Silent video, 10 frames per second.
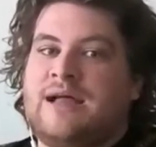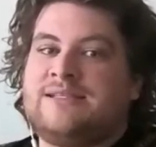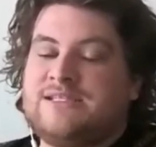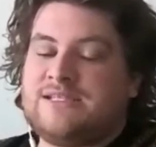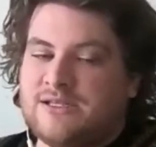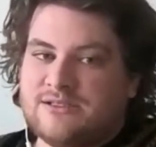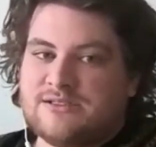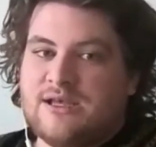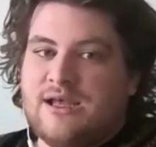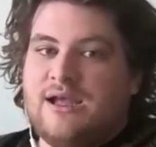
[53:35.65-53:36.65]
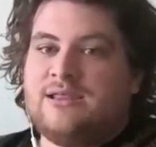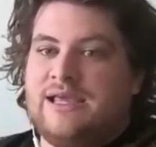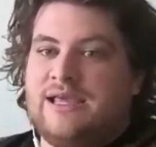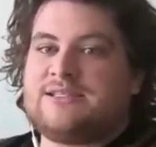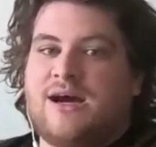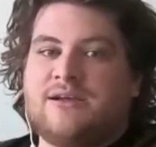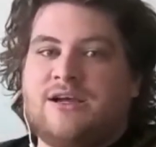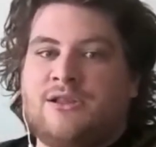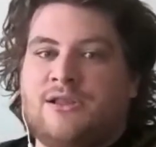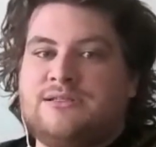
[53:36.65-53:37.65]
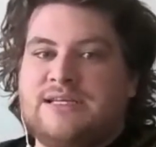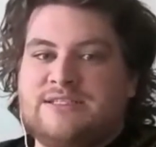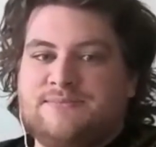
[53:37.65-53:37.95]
antecedents, Lyotard included,